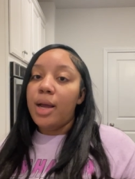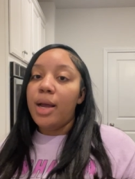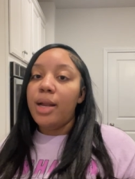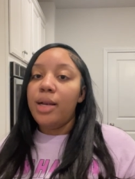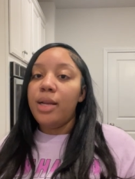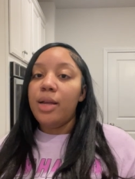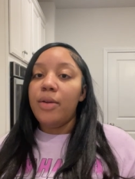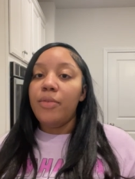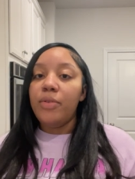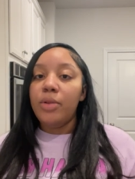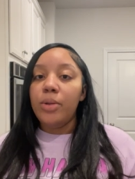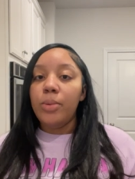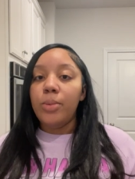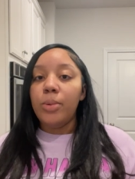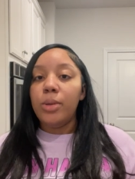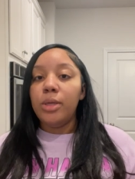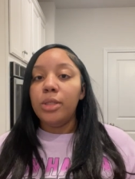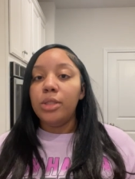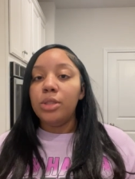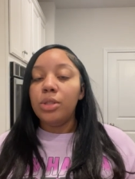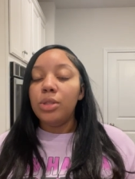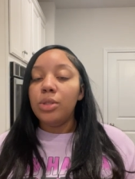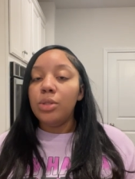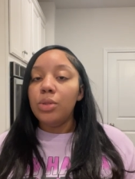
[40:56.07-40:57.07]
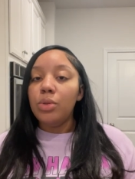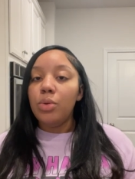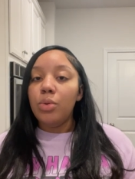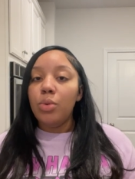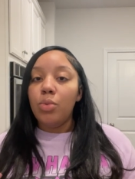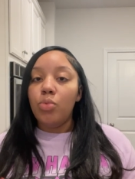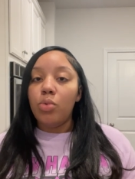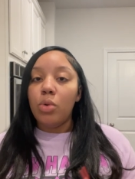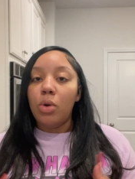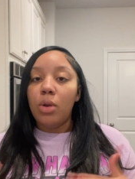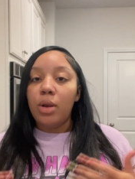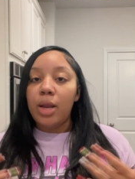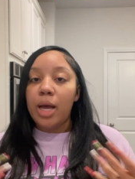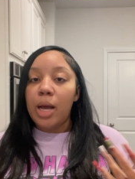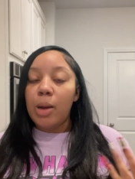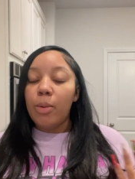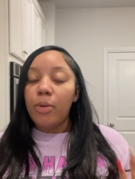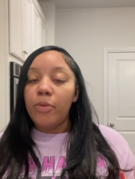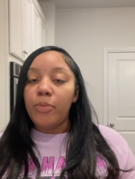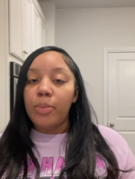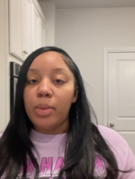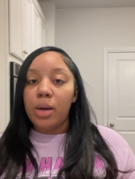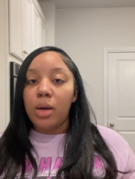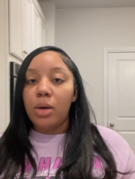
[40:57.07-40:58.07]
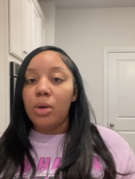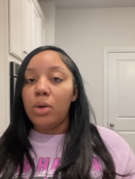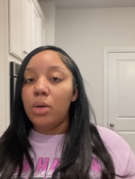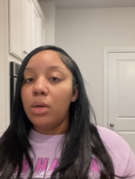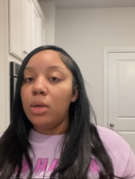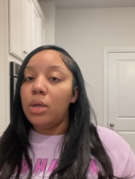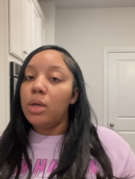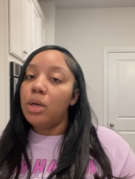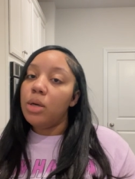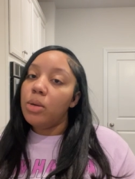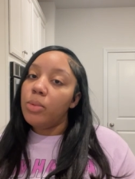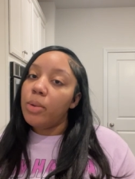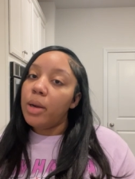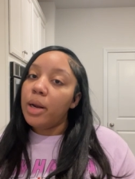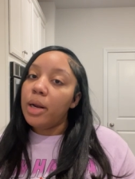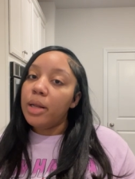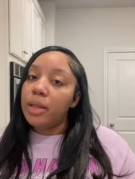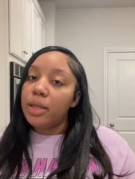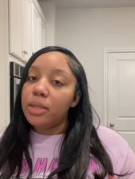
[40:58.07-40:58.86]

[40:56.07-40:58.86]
I definitely want to roll out with my own cookware.